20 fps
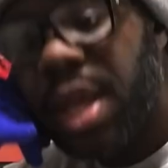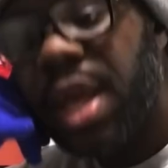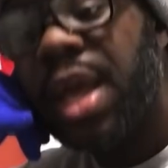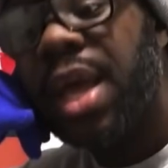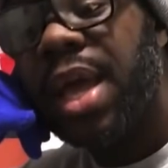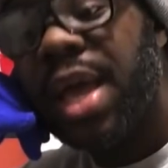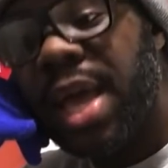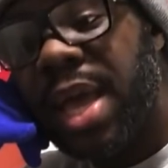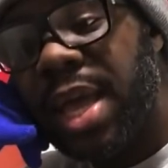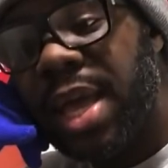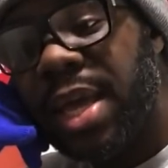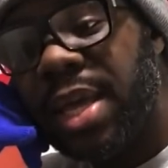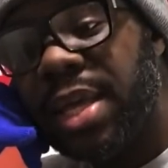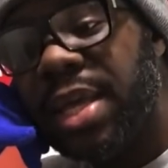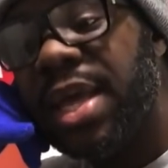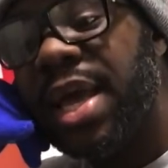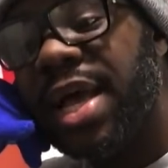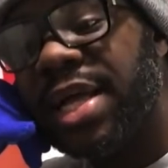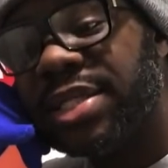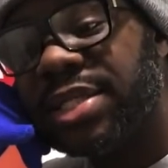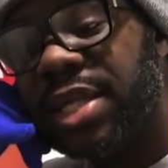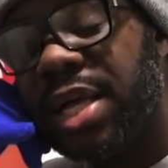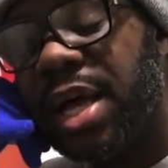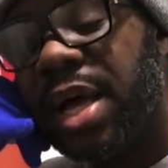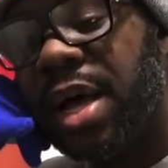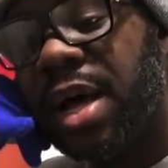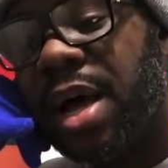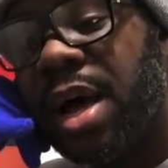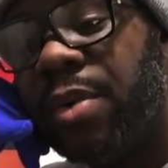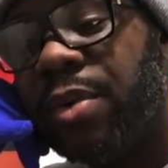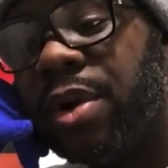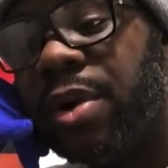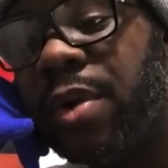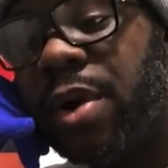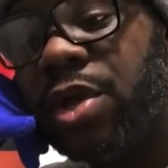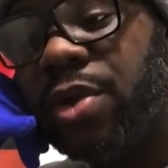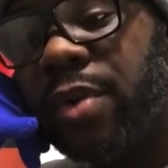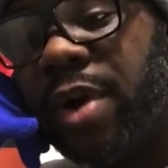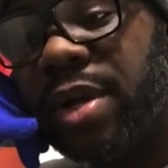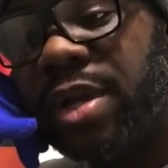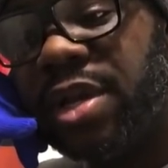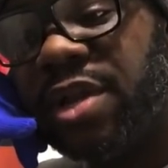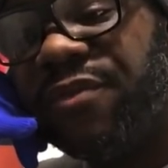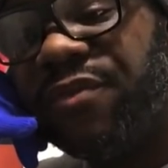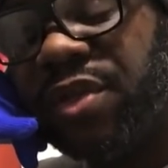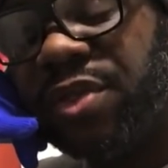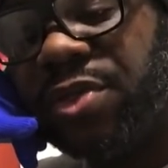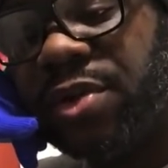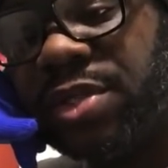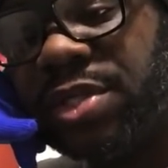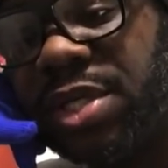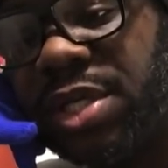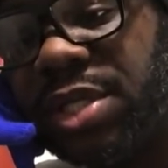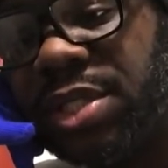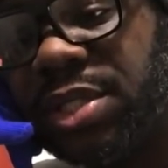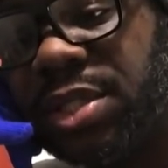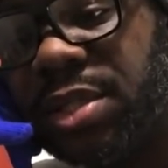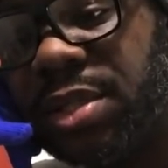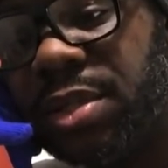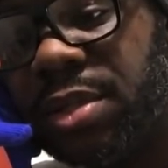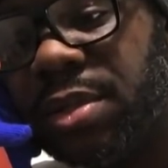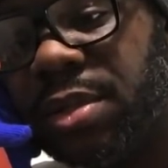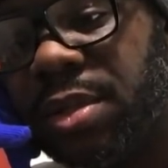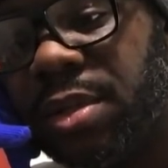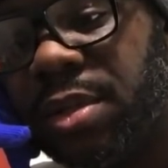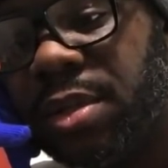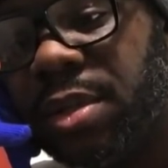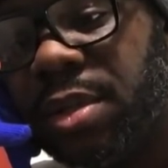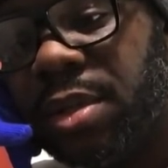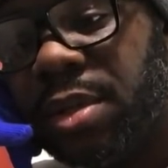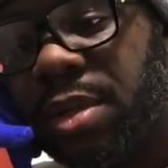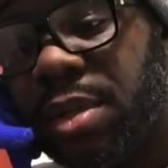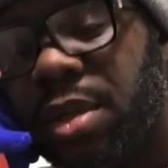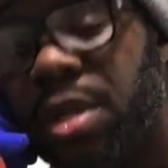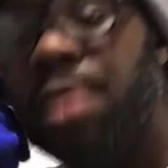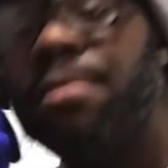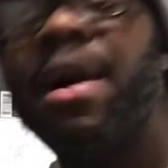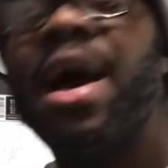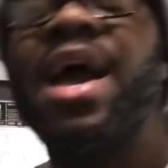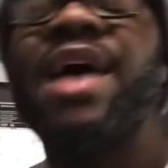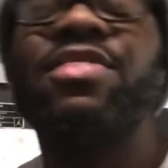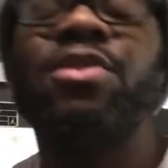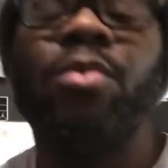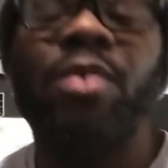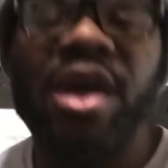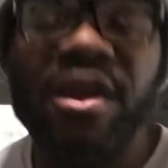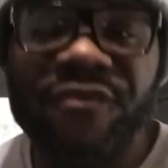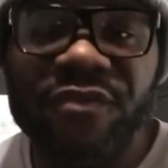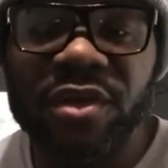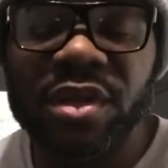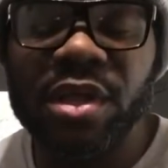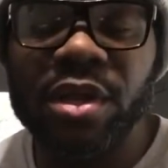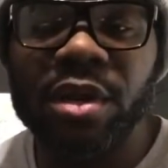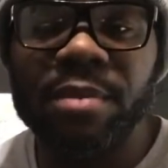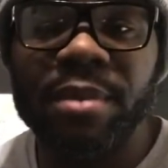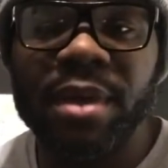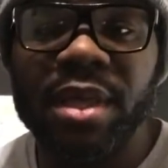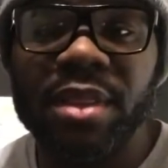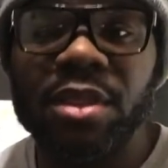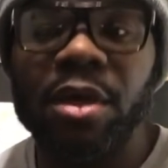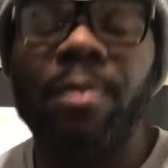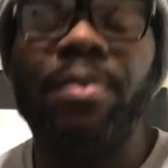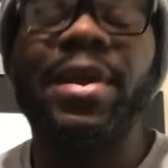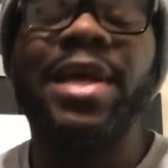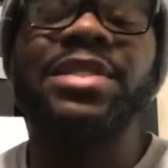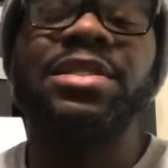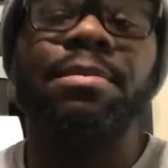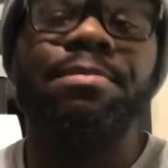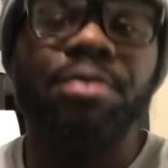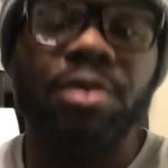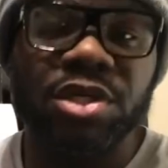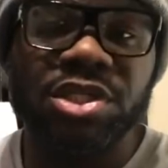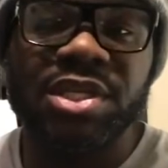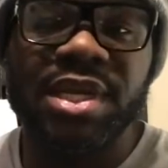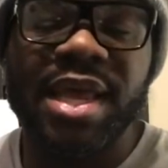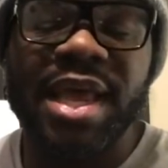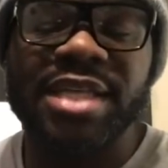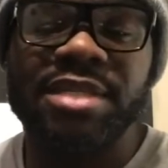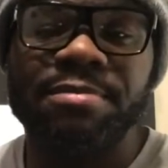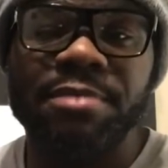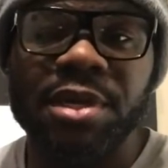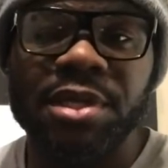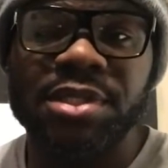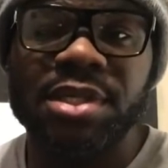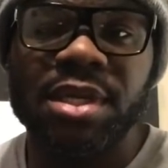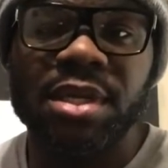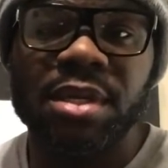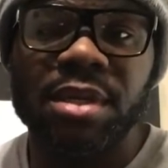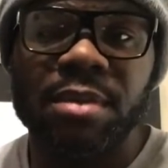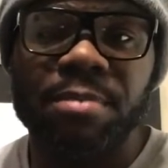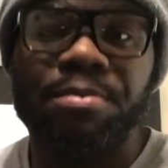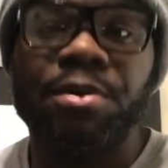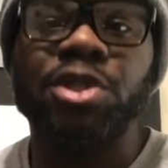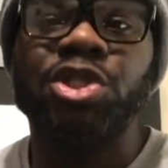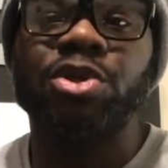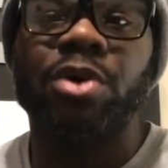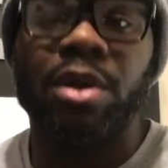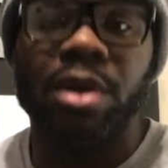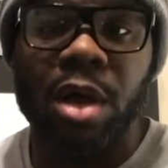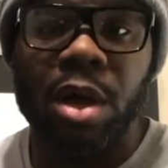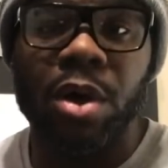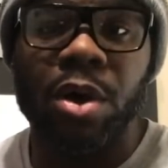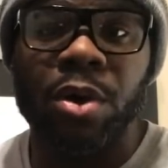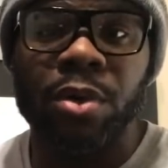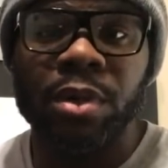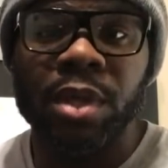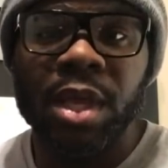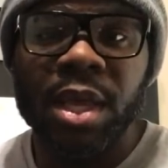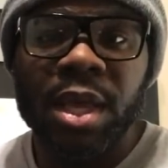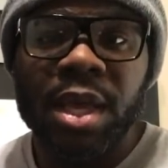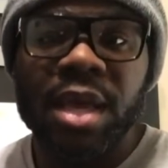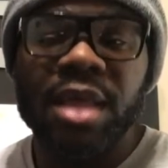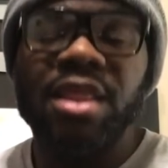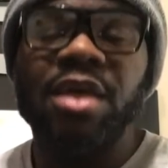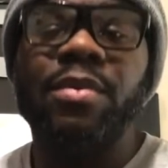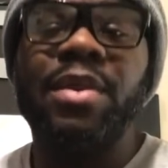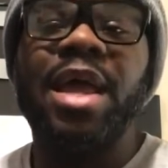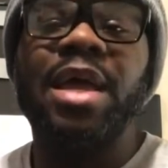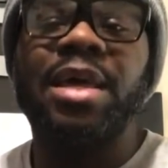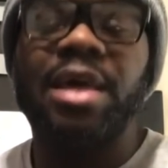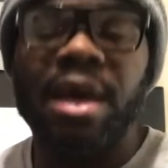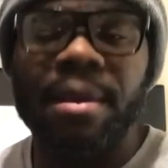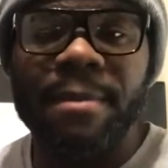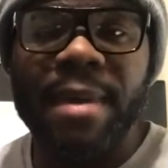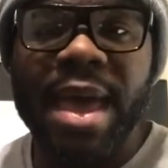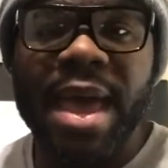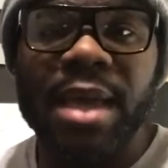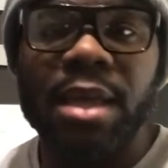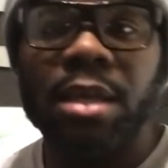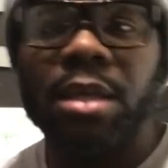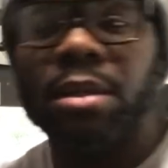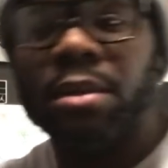Hey, yes, I wanna, are you arguing the Flint 13s? You might have to wait for a little bit. They'll play some bullshit ass music, put you on hold, and then when they come back,